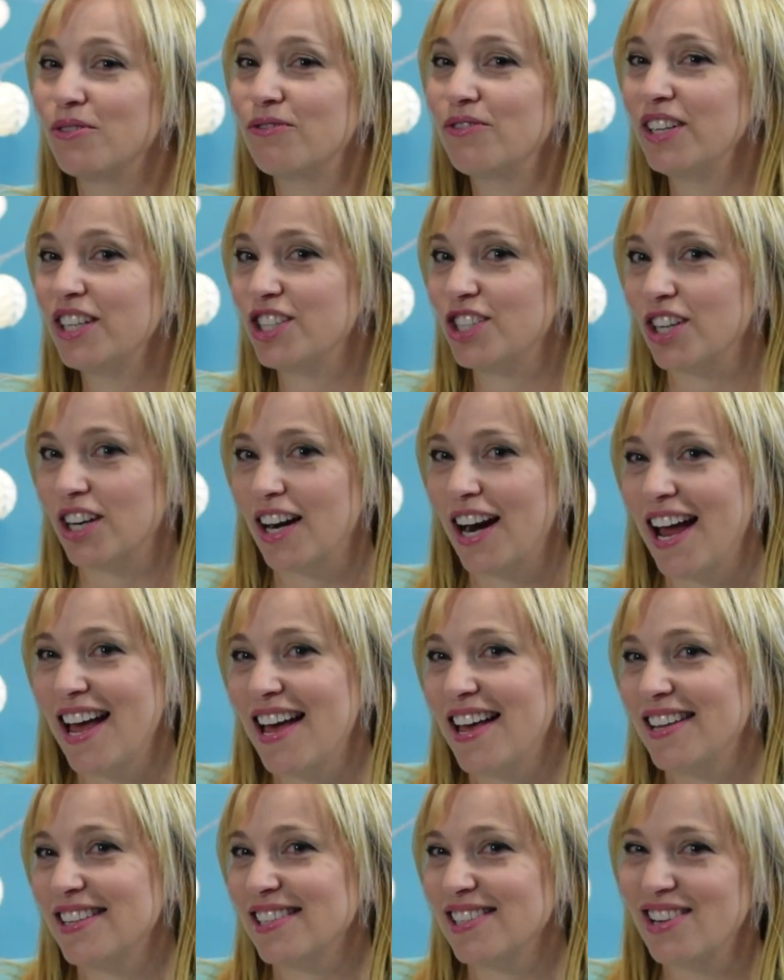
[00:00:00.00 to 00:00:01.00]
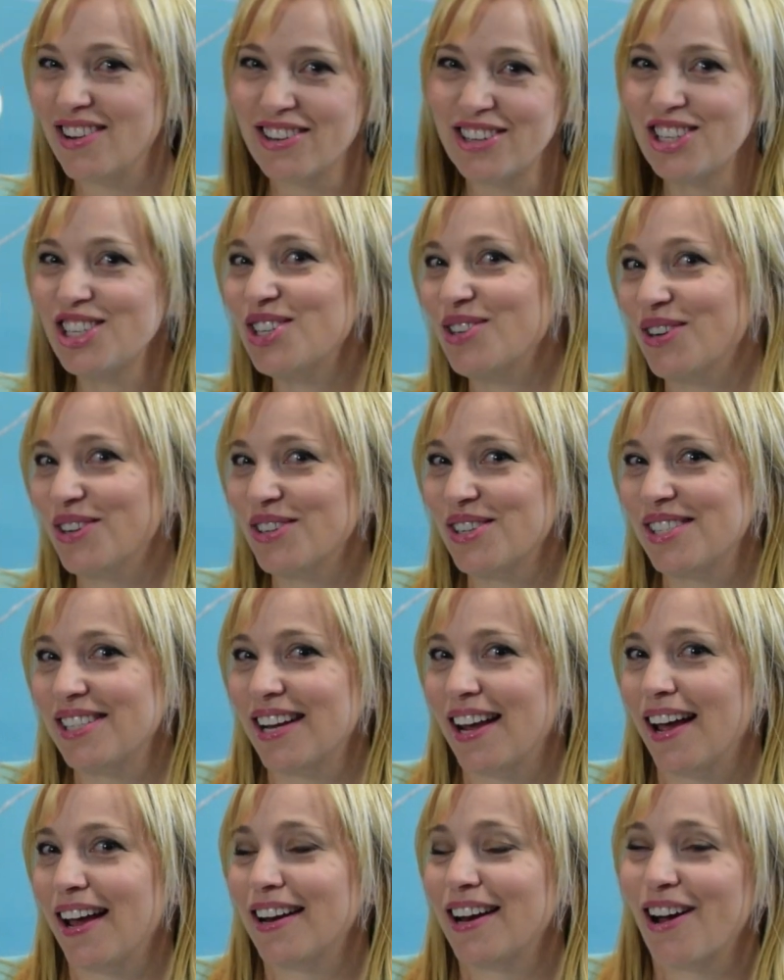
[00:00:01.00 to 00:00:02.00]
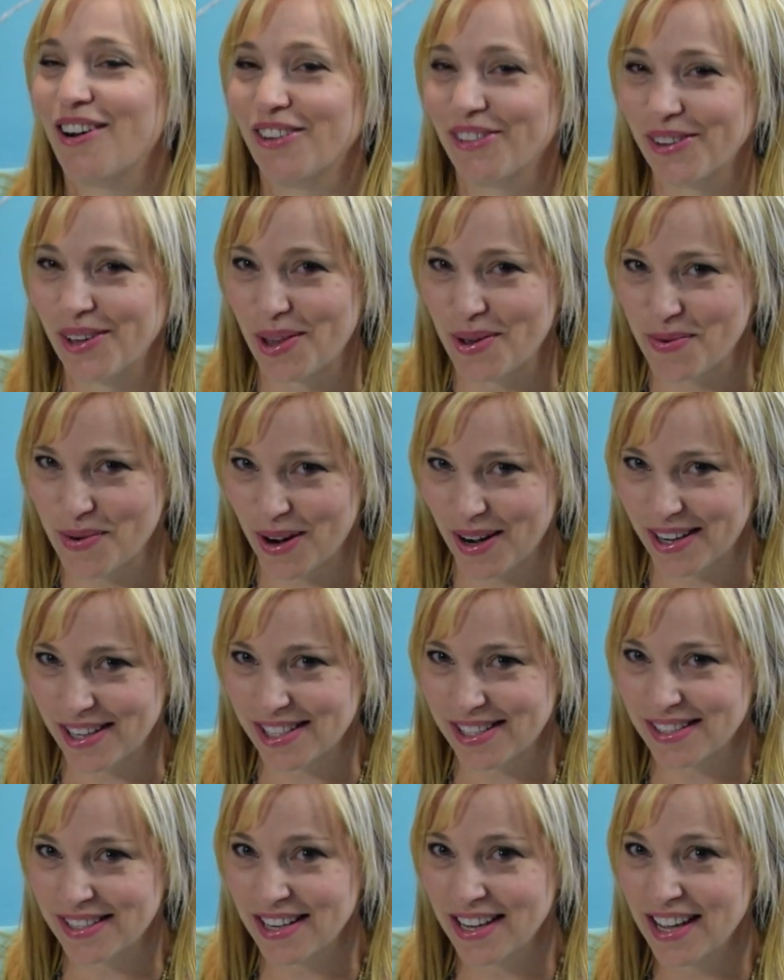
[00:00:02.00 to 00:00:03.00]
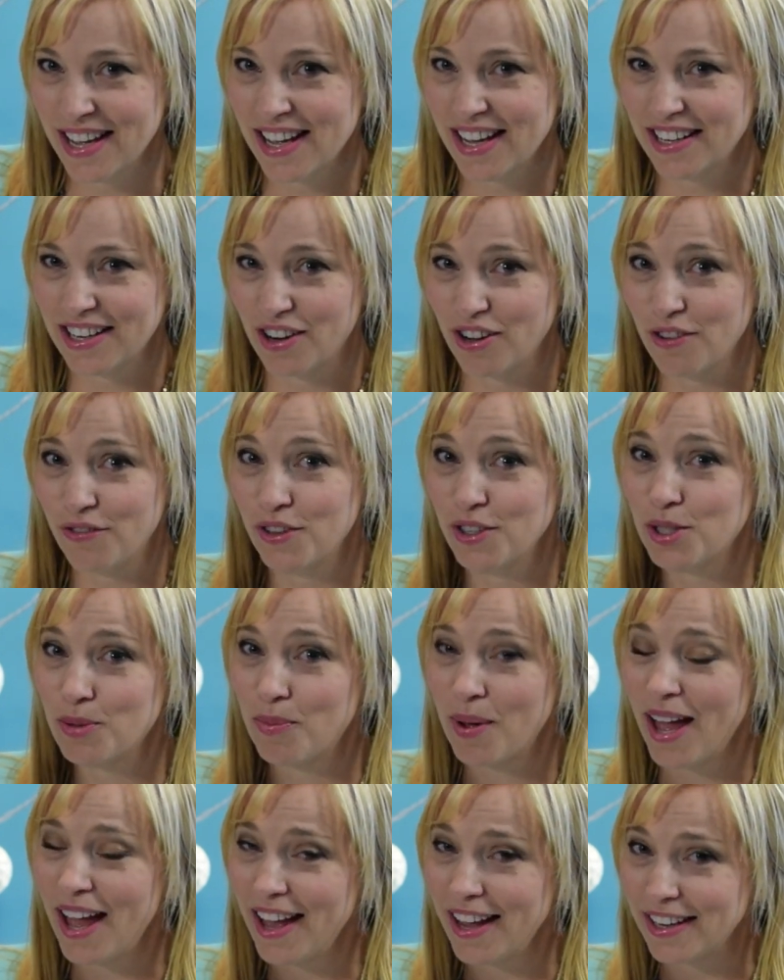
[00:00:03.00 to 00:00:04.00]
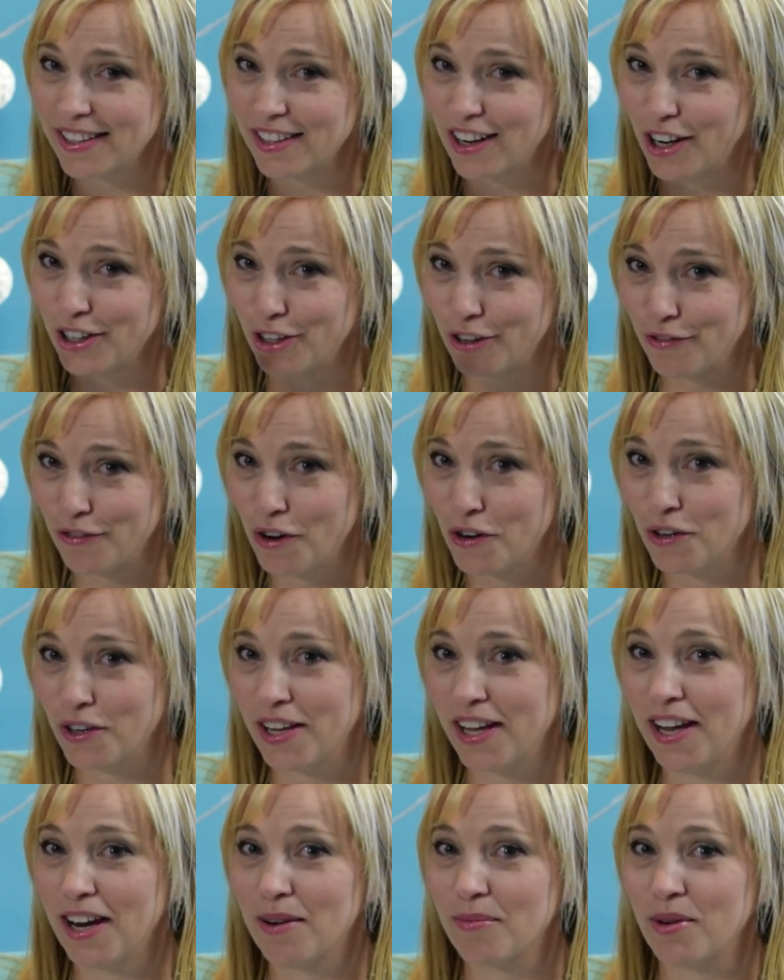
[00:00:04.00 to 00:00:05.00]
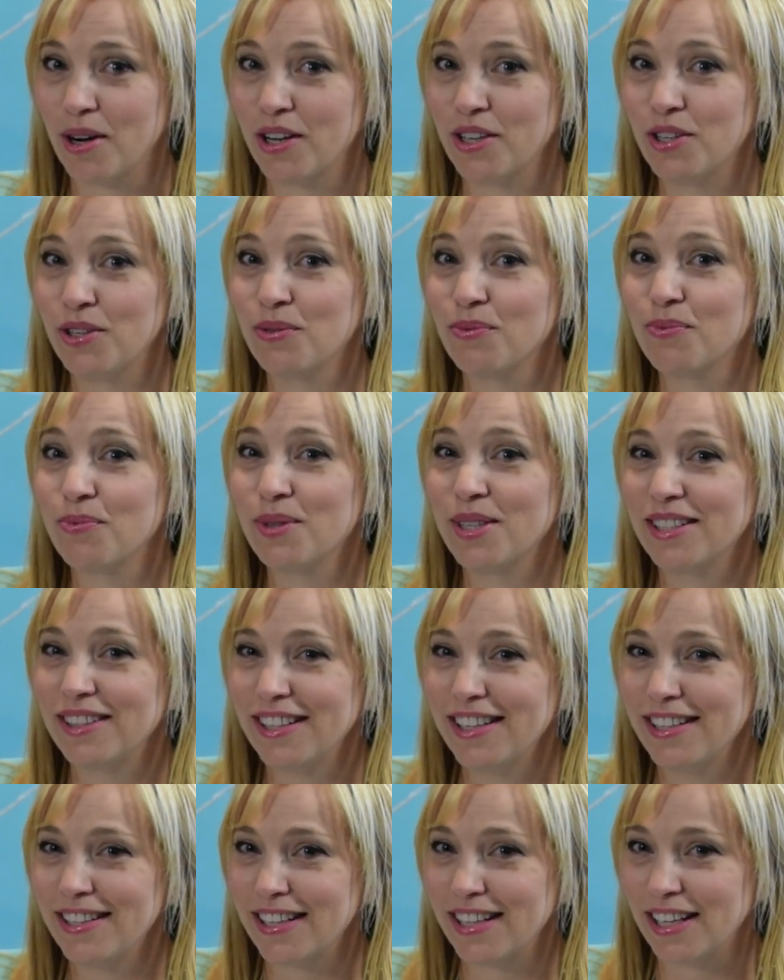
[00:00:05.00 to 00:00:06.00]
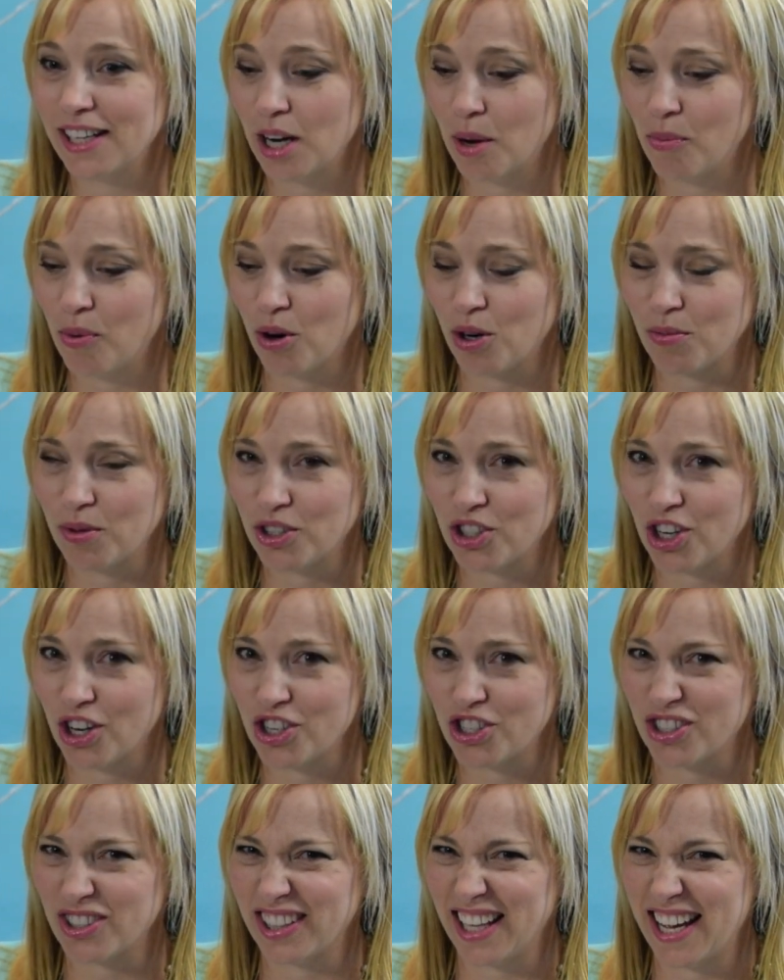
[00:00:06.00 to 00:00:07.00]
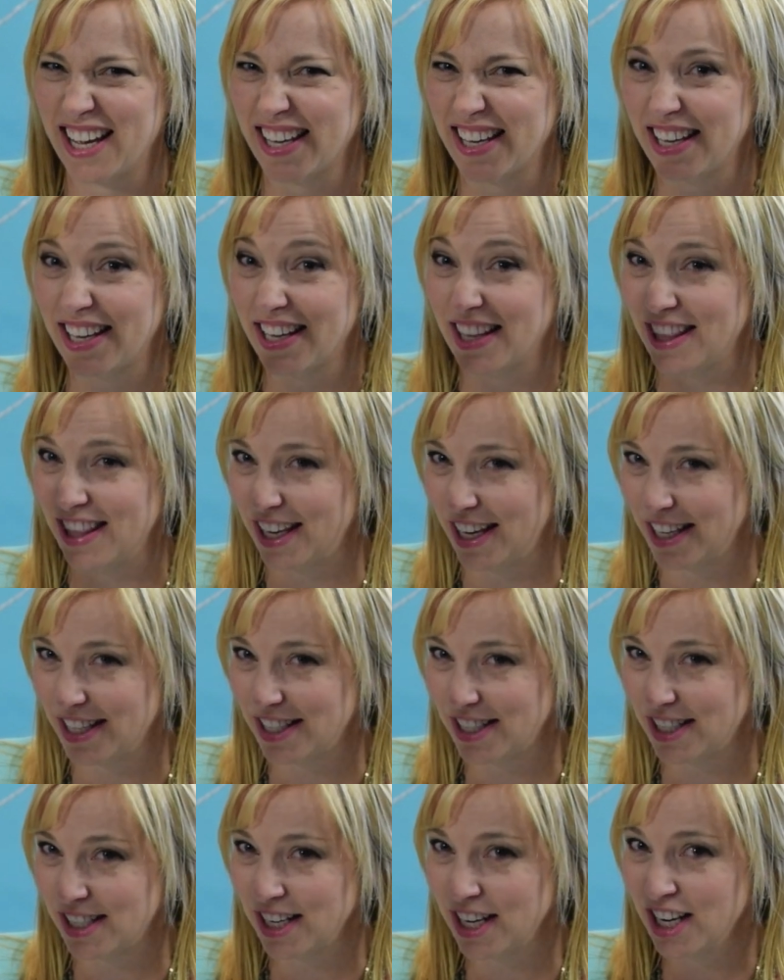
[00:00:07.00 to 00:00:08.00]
feature, as long as you understand how it really works. Now, if you depend on your phone or camera, you really need a portable charger like this.